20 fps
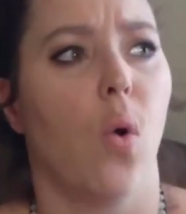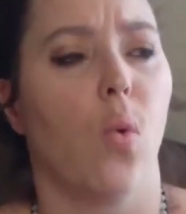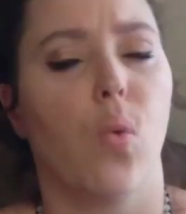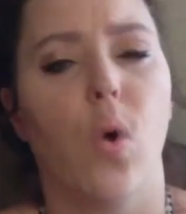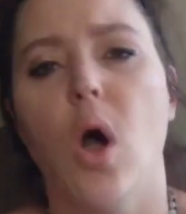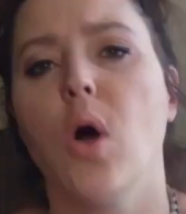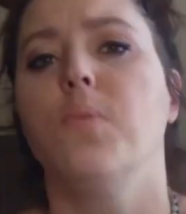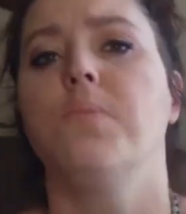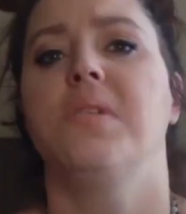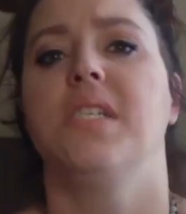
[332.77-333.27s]

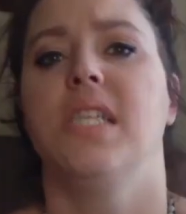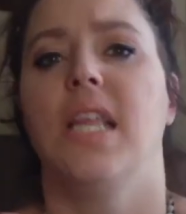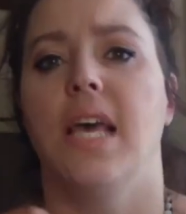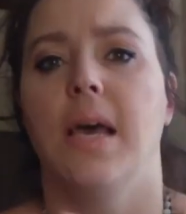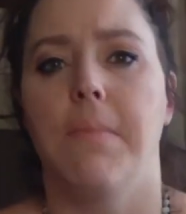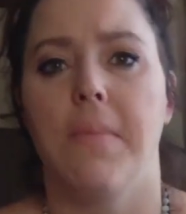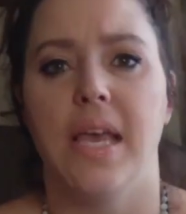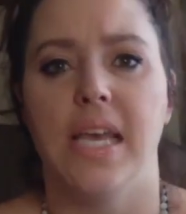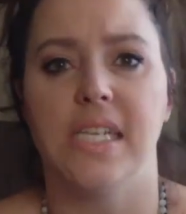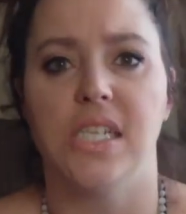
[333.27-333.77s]
roped
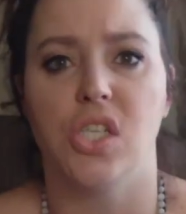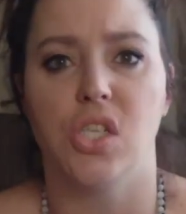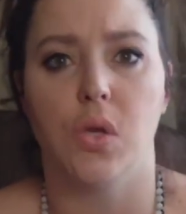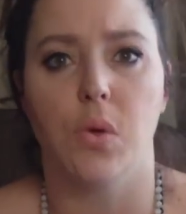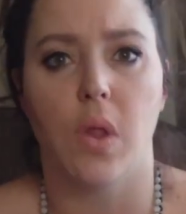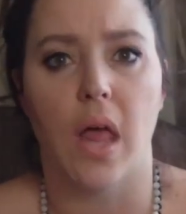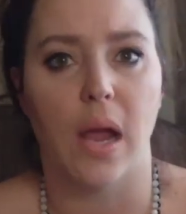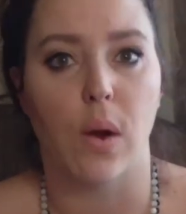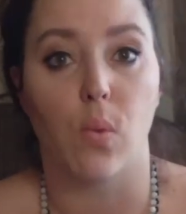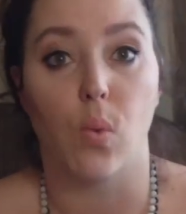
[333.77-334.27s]
them
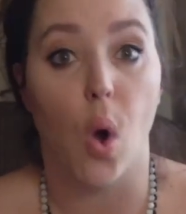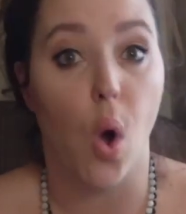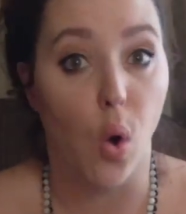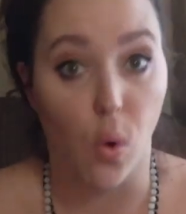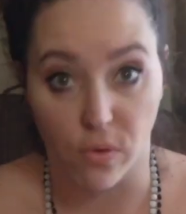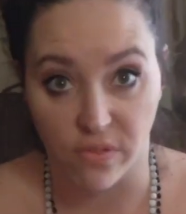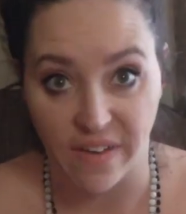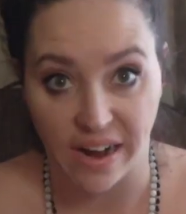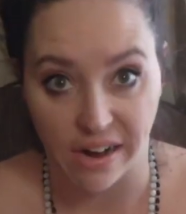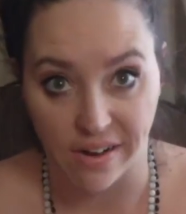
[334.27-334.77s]
into like
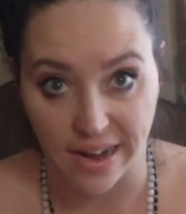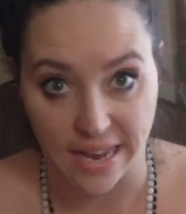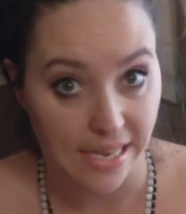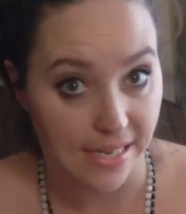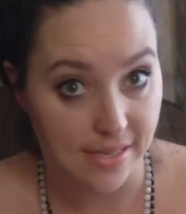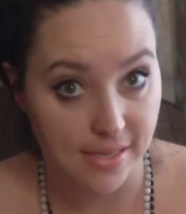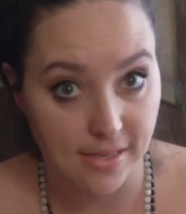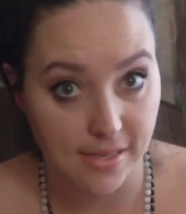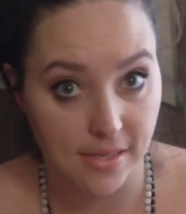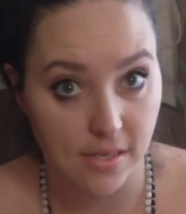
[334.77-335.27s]
role
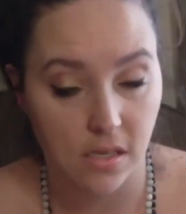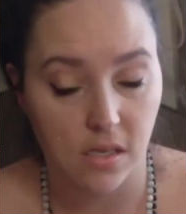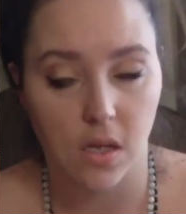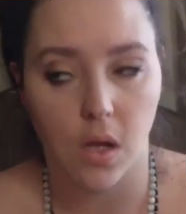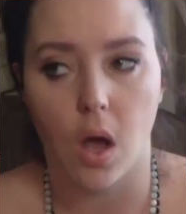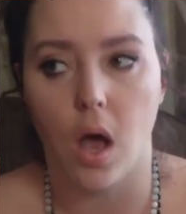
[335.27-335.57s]
variants.